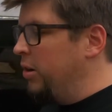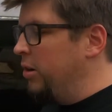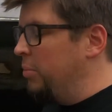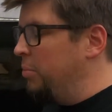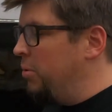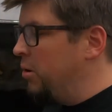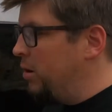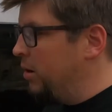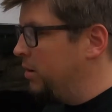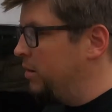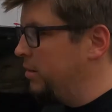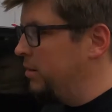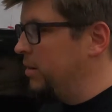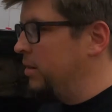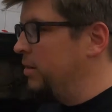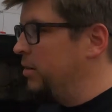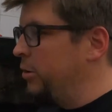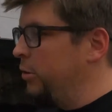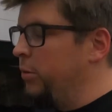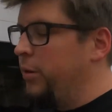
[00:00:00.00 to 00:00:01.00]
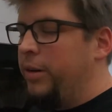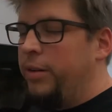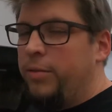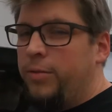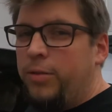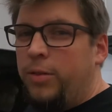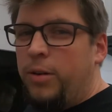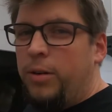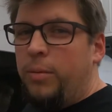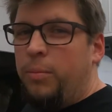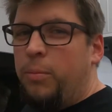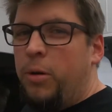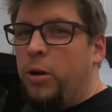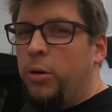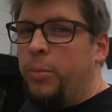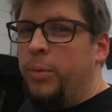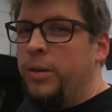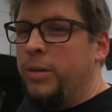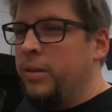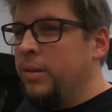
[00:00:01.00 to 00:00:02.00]
a pause on tuning for a
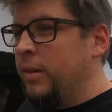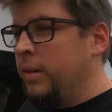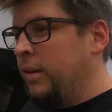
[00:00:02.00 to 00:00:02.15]
moment.